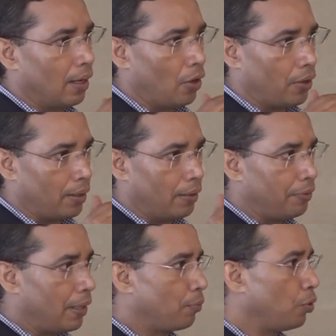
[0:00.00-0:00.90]
Or if
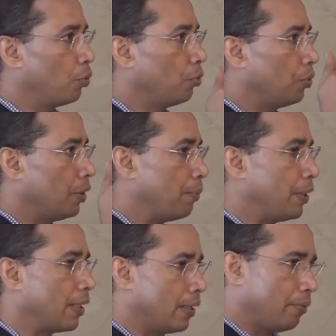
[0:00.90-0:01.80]
we have to do
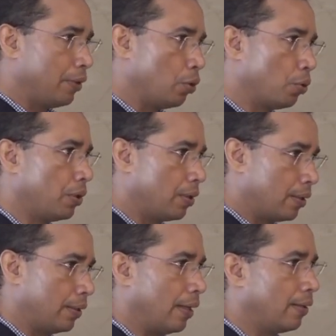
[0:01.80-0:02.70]
immediately, we load
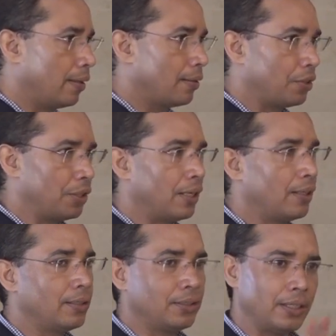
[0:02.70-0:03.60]
then and there
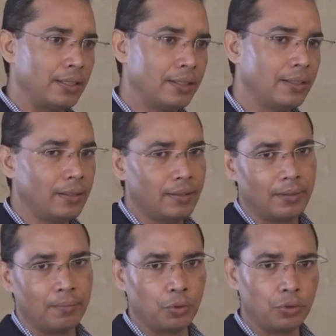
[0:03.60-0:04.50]
300, 300,
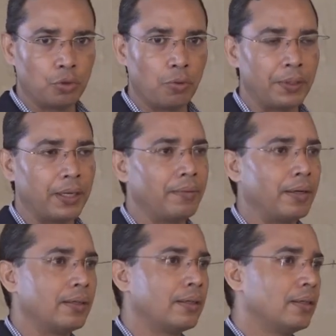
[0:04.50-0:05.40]
both Clopitab
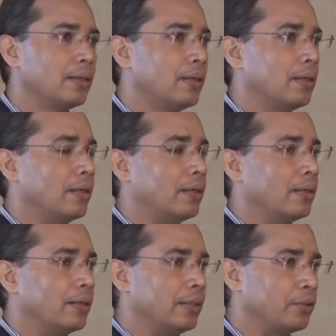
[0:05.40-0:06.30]

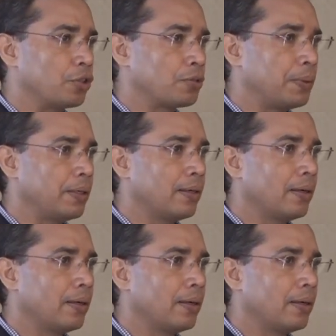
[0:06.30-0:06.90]
and ecosprin.